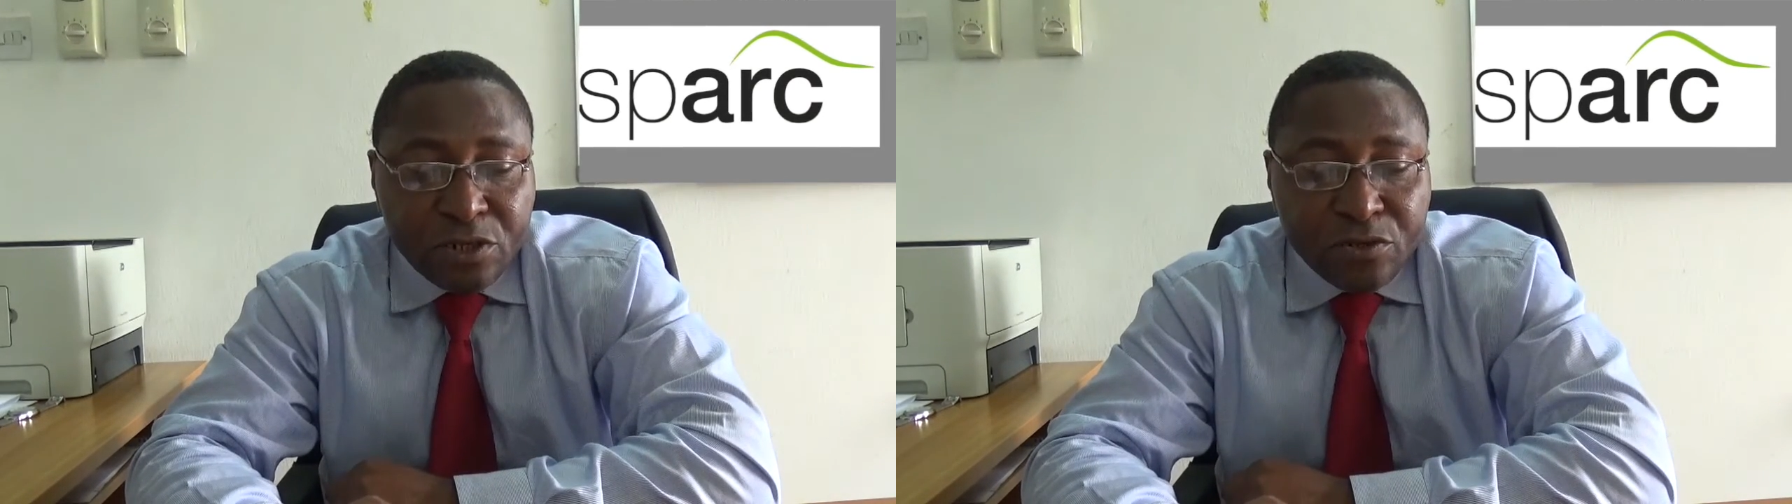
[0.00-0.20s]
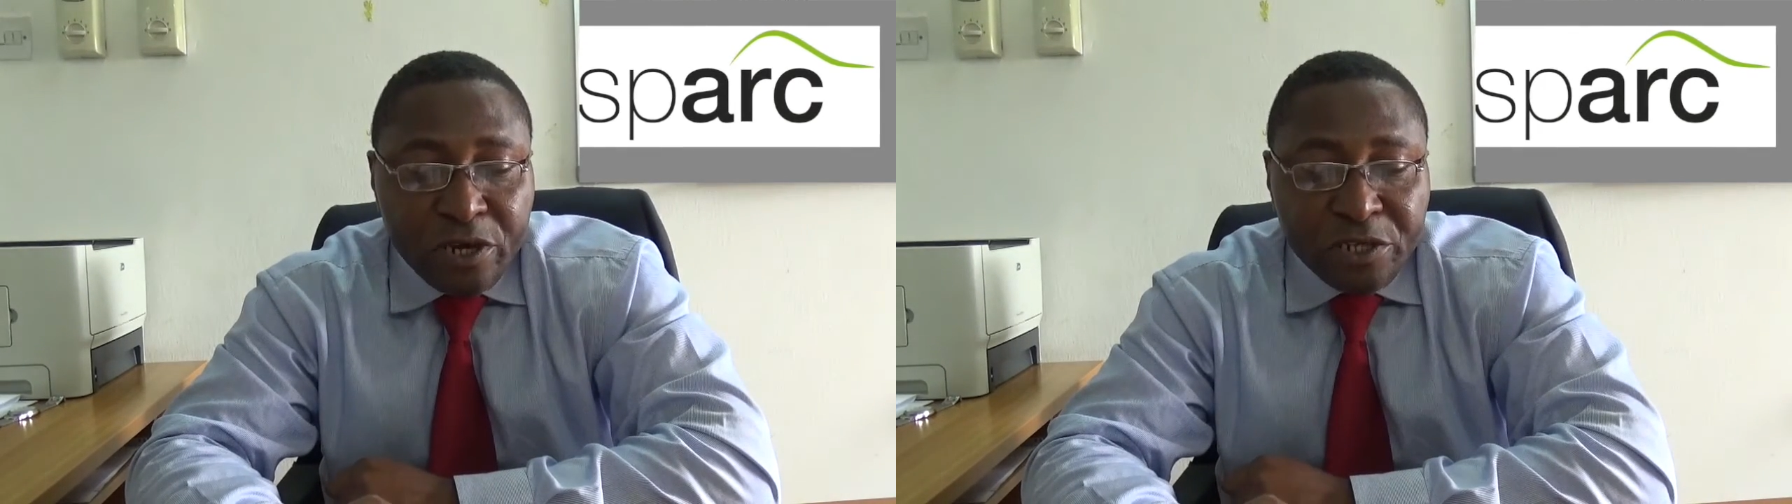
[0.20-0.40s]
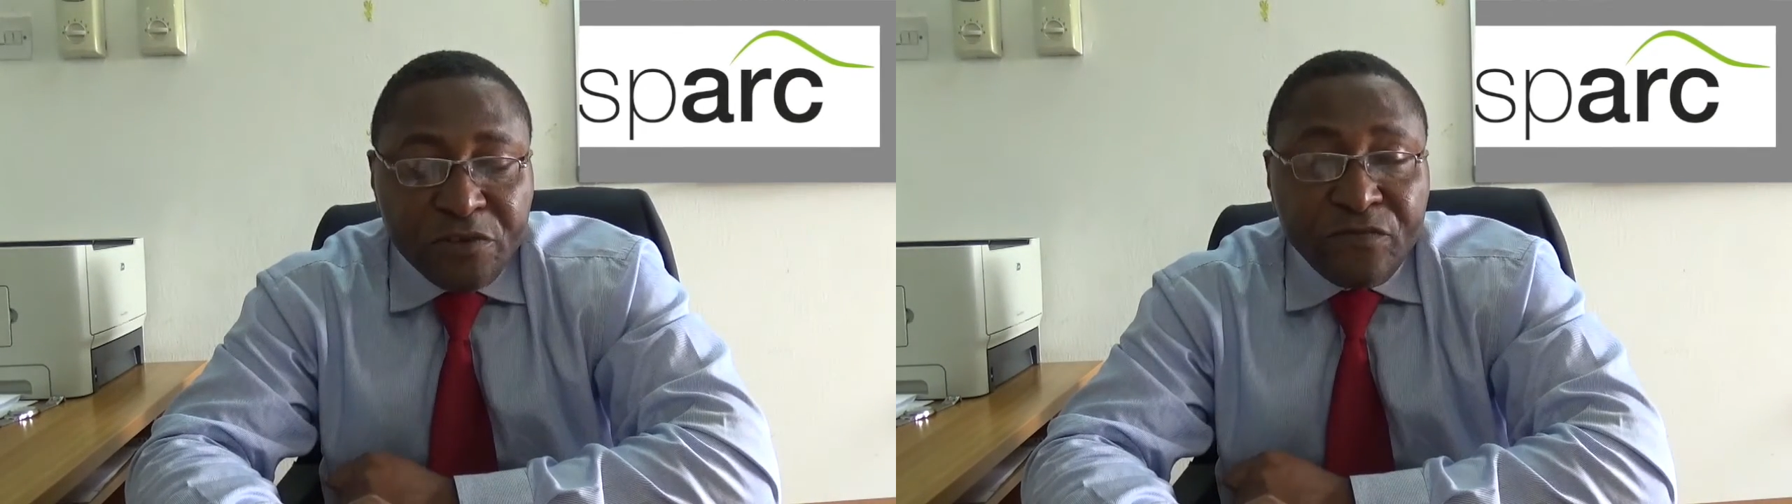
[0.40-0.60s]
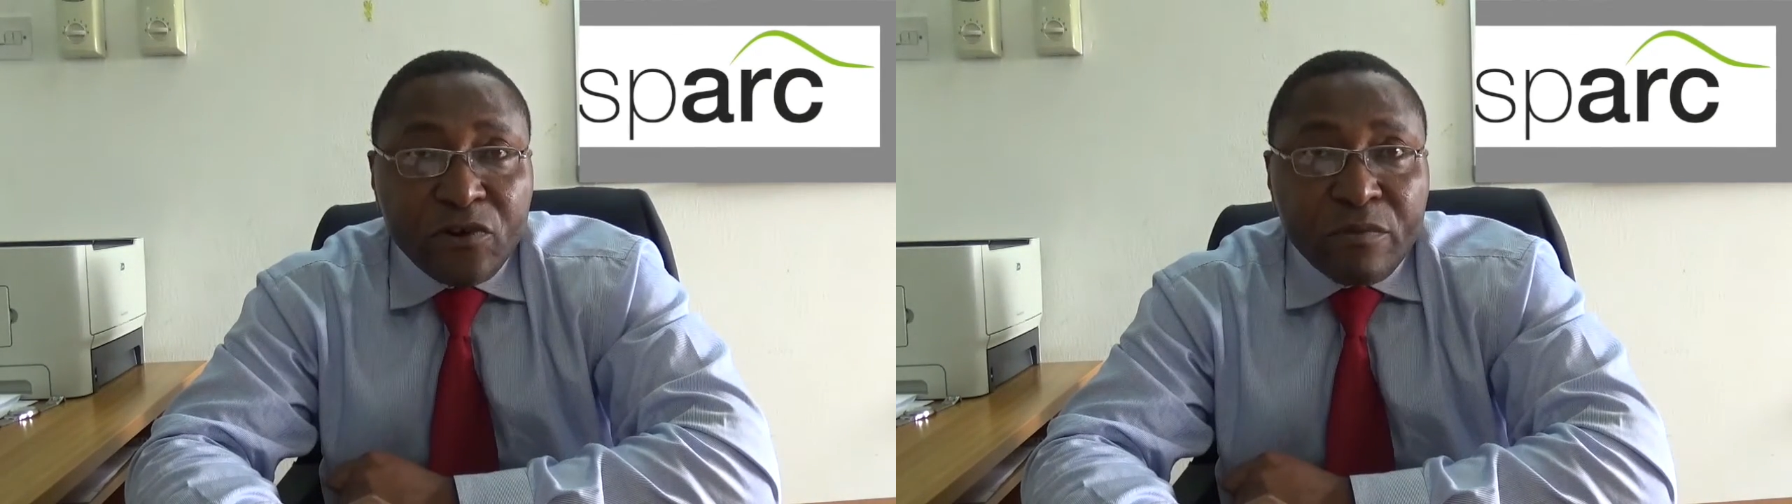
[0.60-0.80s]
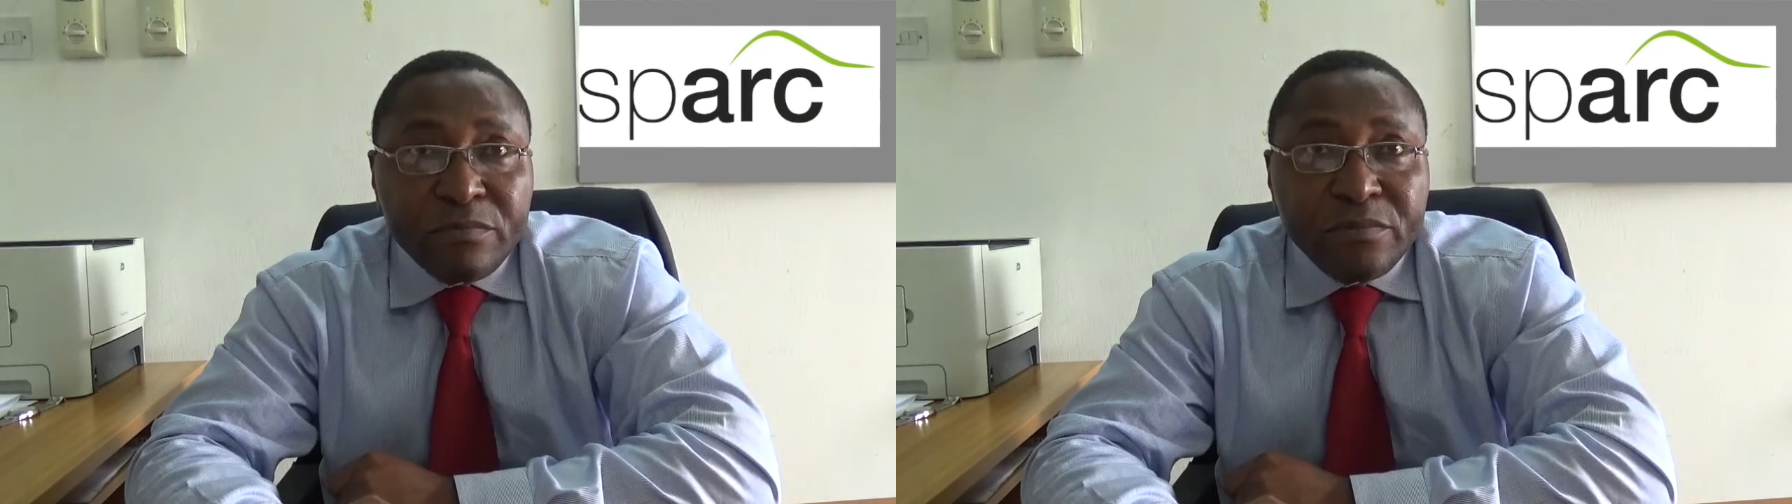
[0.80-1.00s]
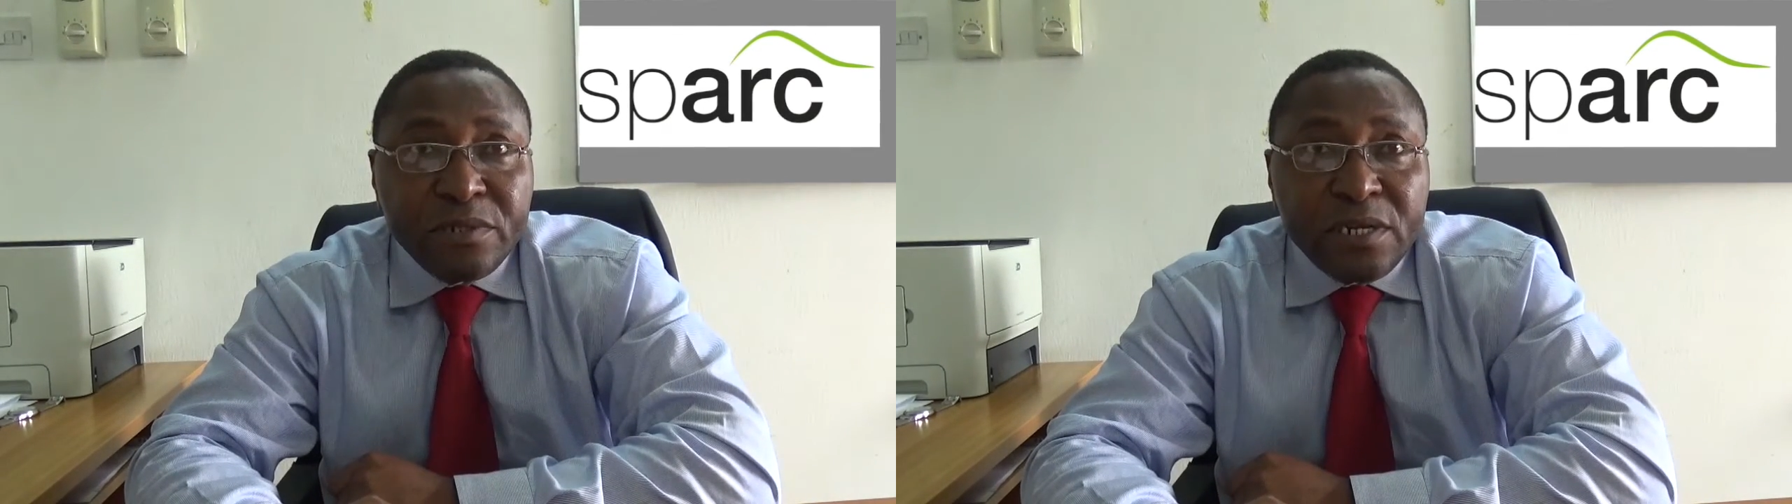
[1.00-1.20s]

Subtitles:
ranging from